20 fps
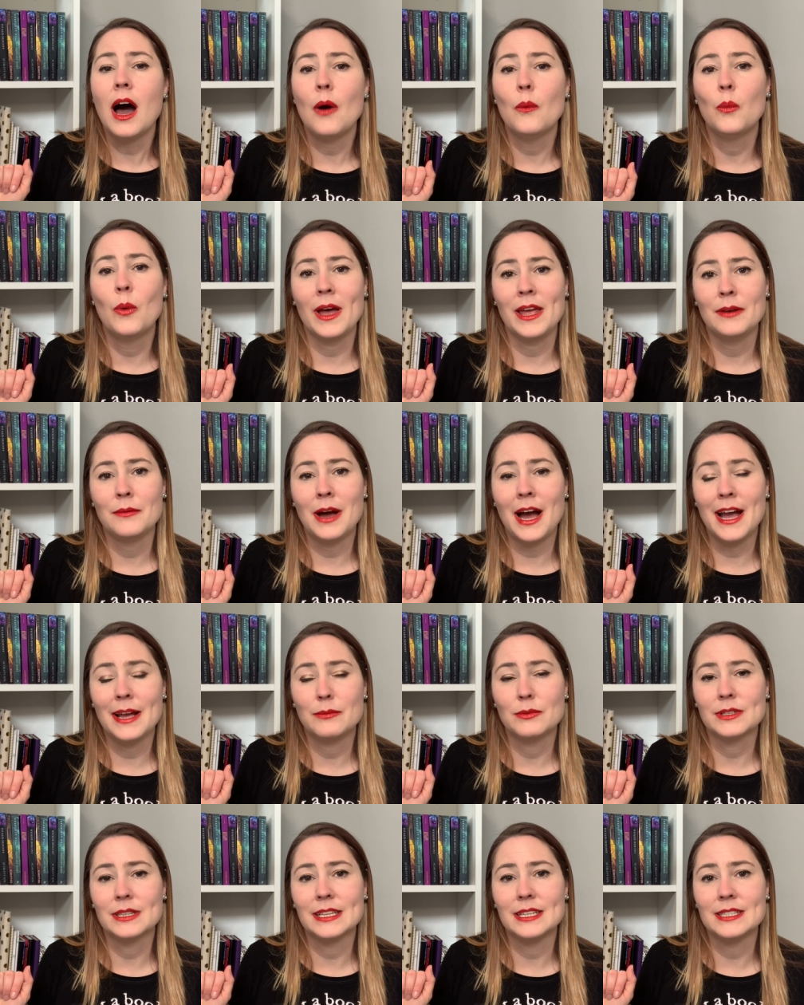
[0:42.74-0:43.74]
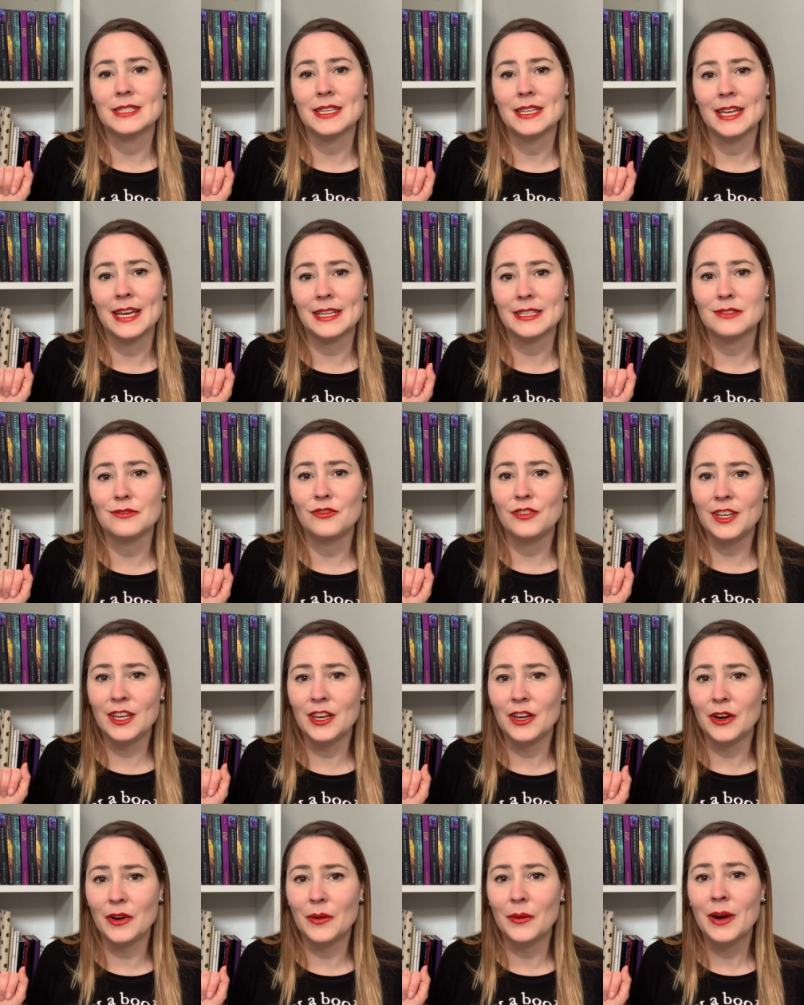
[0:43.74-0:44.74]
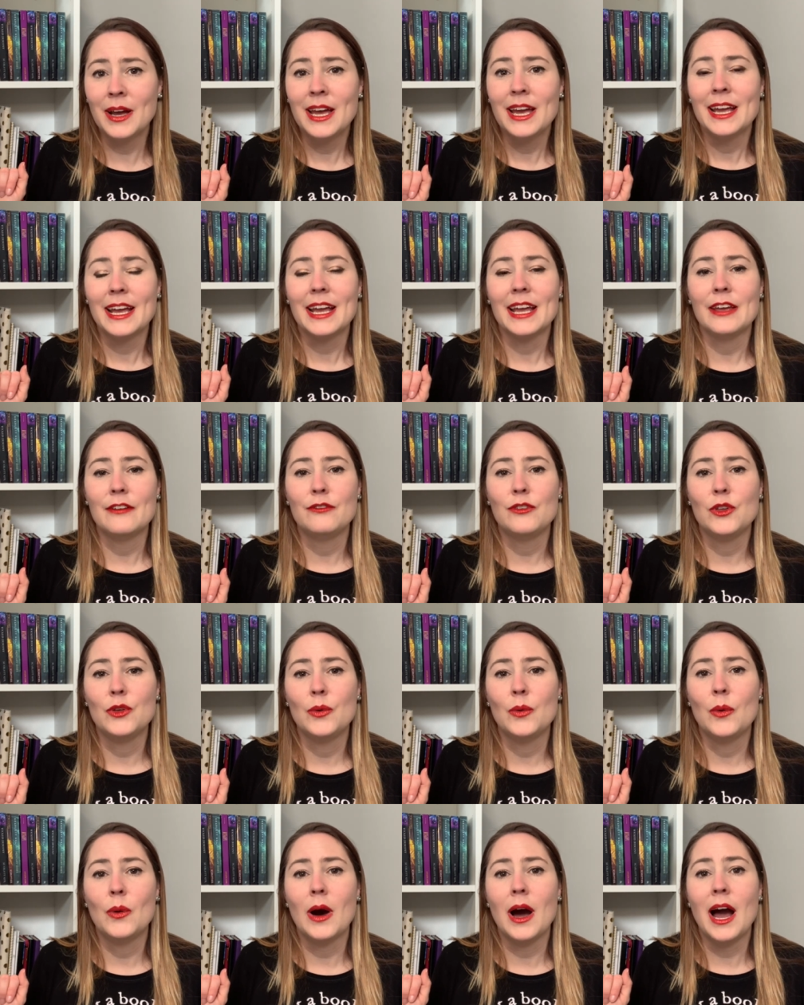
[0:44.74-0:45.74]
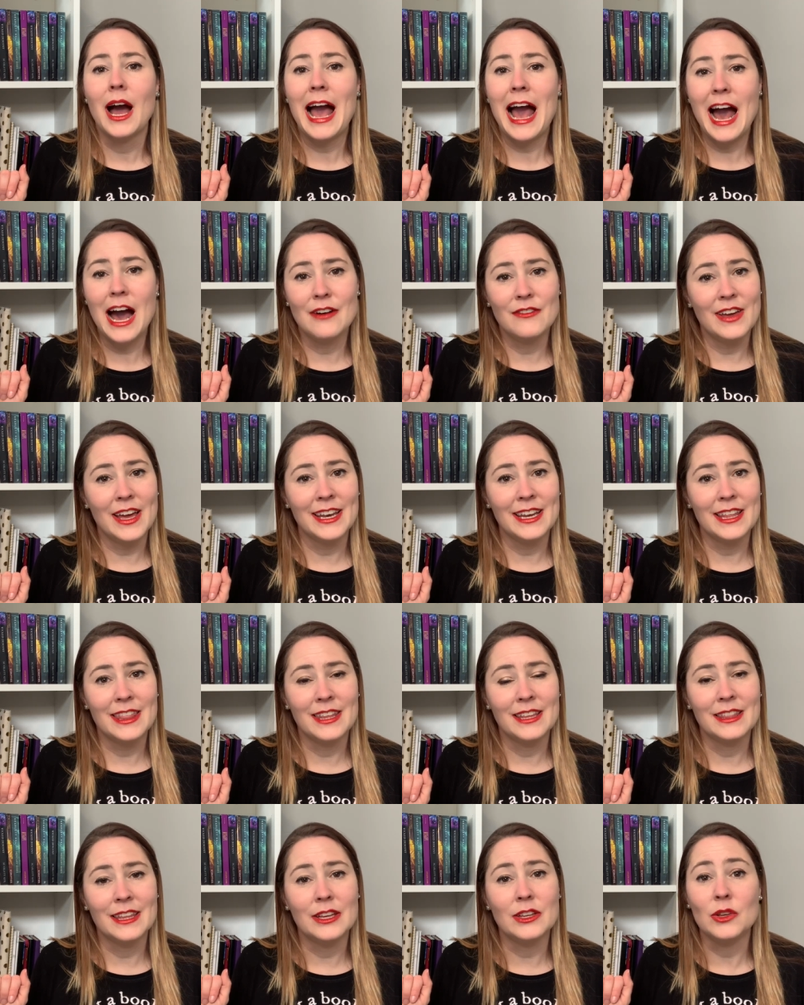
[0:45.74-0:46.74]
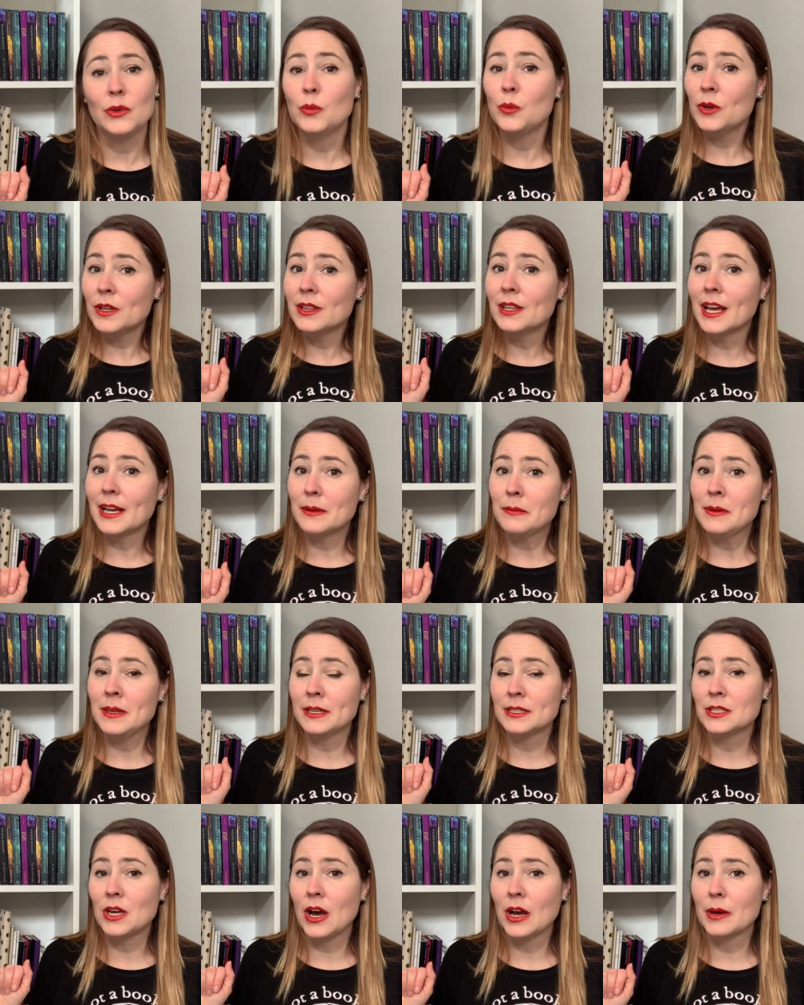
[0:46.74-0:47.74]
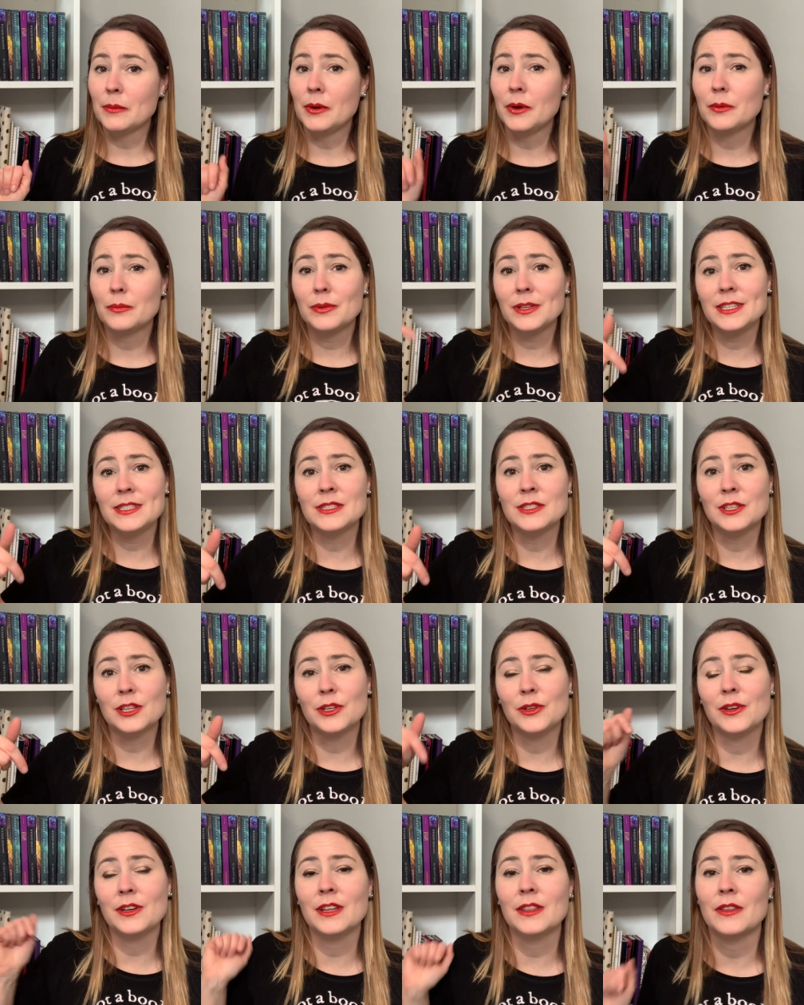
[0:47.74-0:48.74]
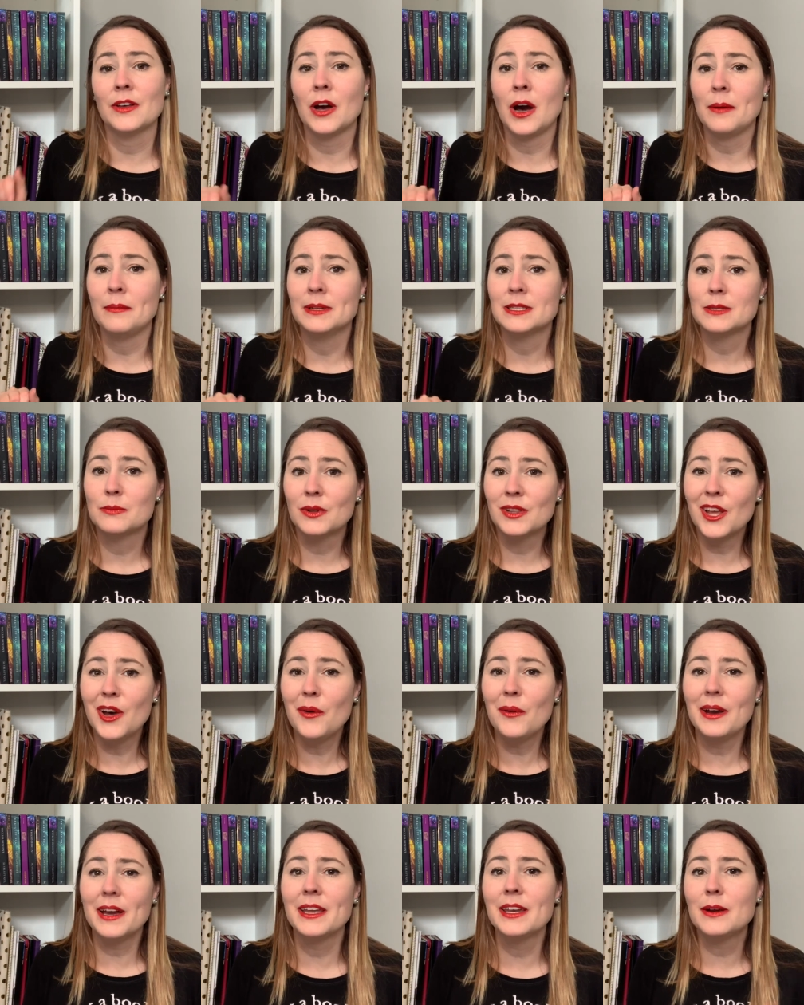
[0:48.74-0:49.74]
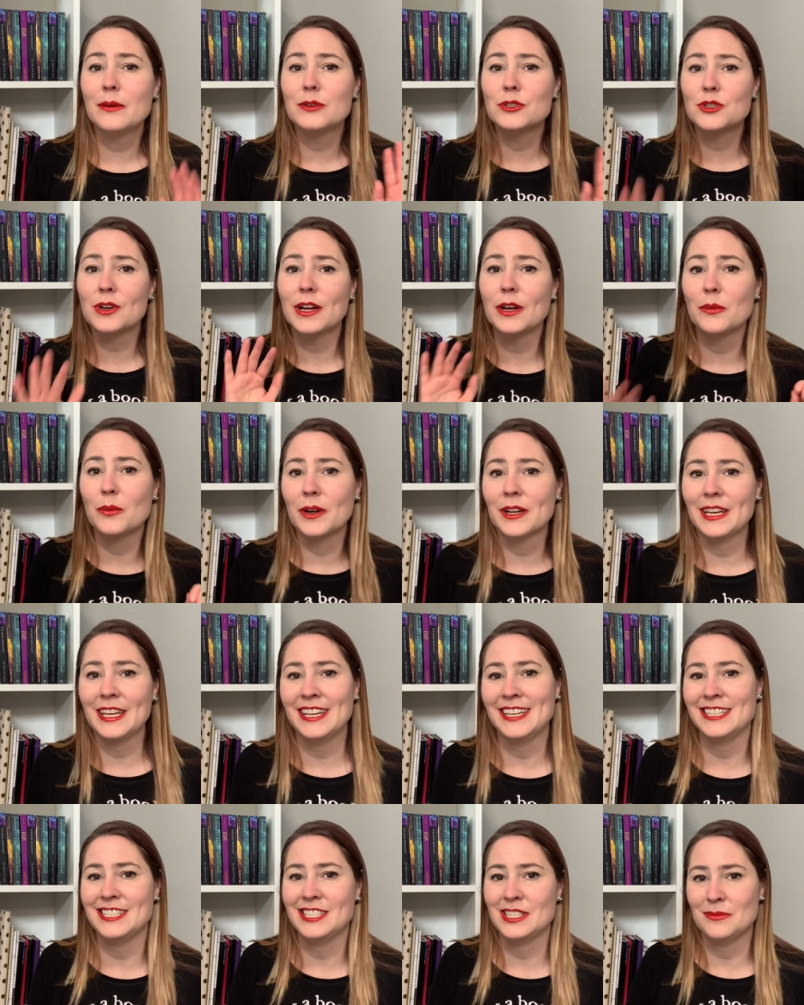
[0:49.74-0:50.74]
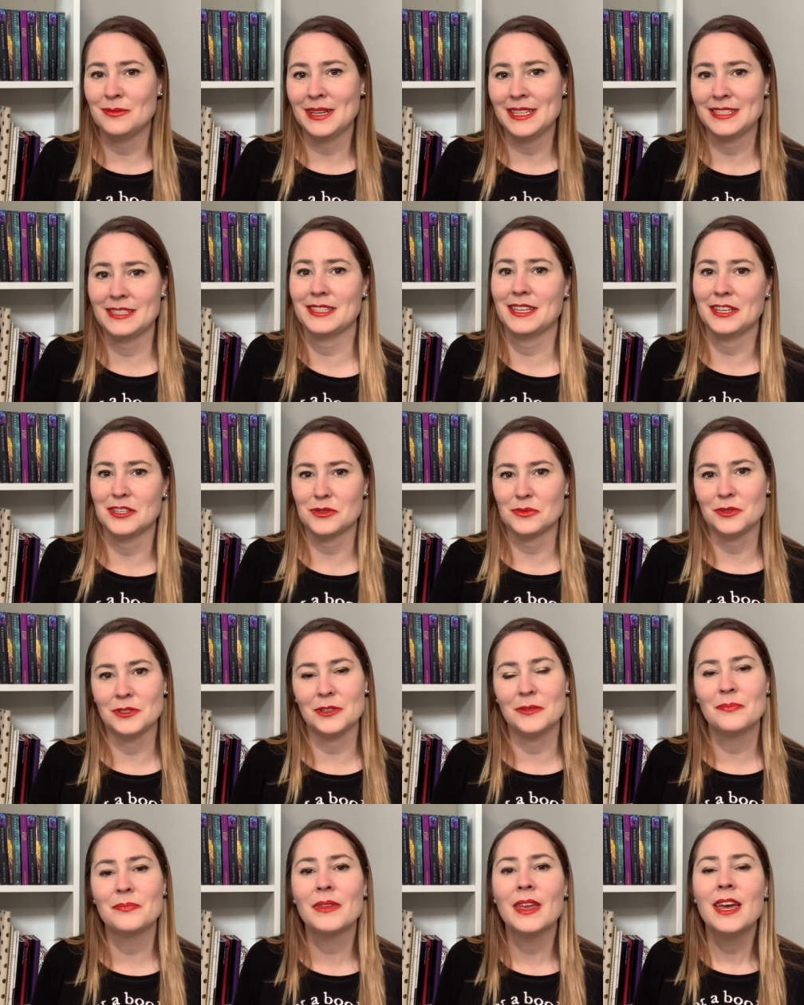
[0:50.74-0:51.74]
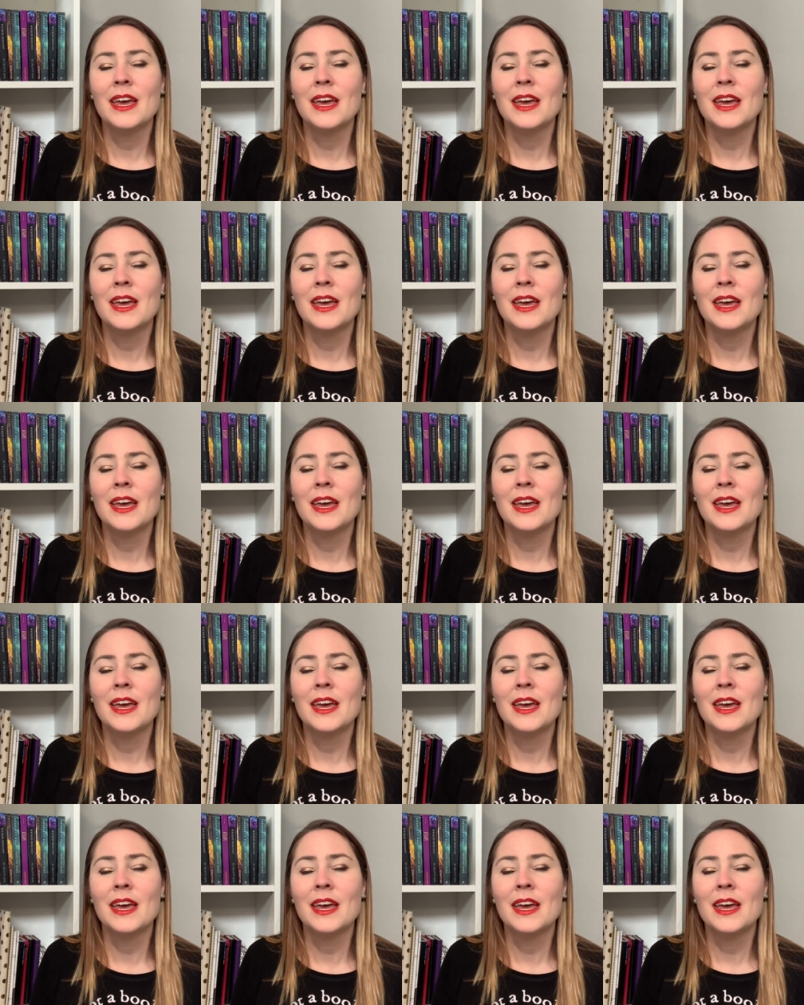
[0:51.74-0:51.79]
when I release the next video. If you have anything that you would like me to talk about, please include it in the comments below and I will try to work it into my schedule.